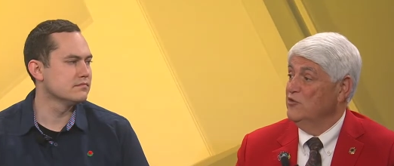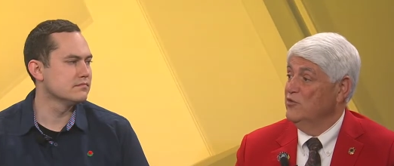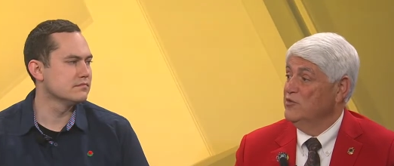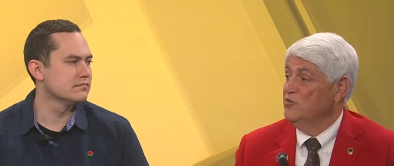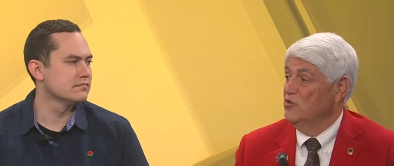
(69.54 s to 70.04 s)
Speaker 1: that are
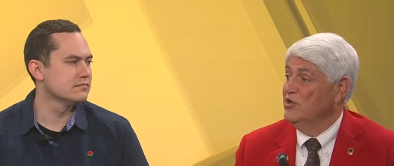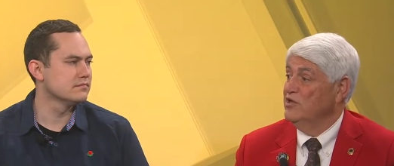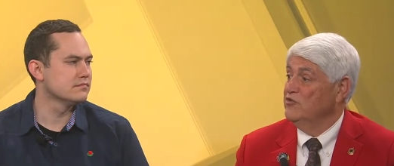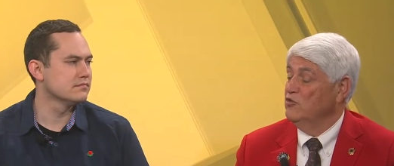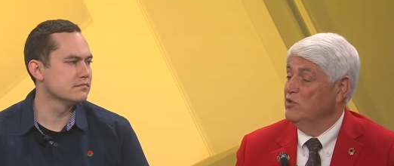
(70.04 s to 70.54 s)
in the
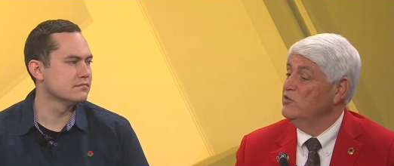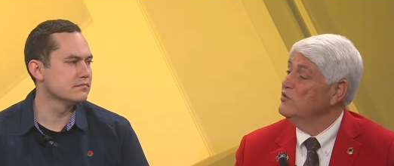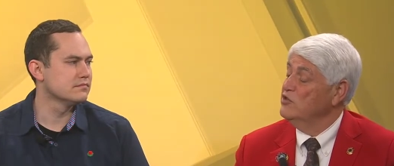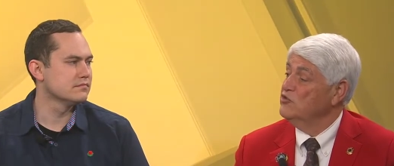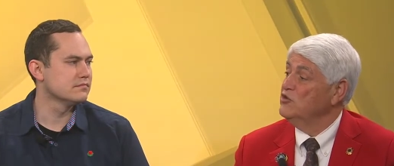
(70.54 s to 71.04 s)
parade. So we're
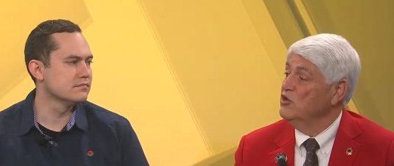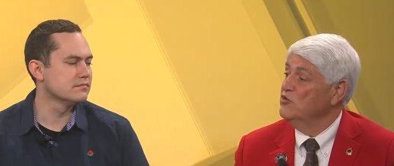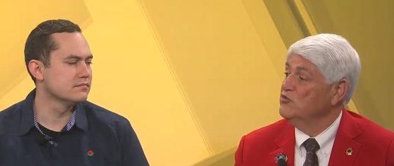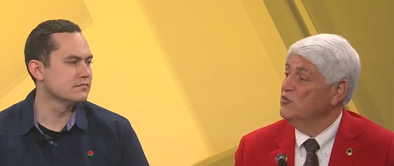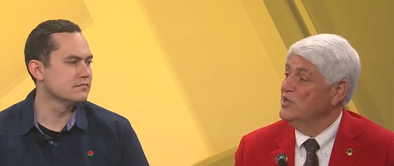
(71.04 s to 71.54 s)
just in
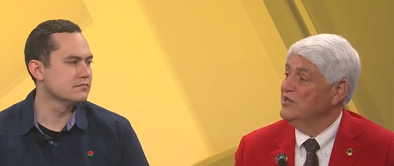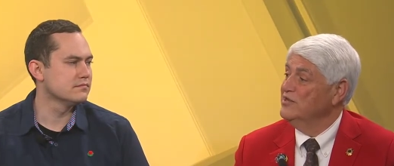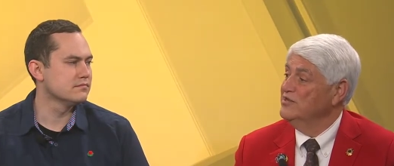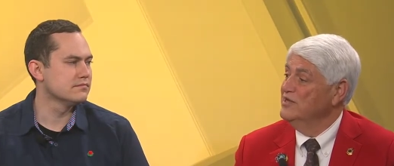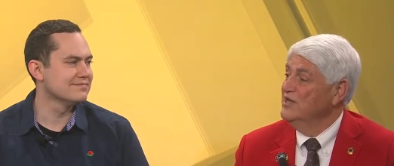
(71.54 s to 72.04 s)
Costa Rica.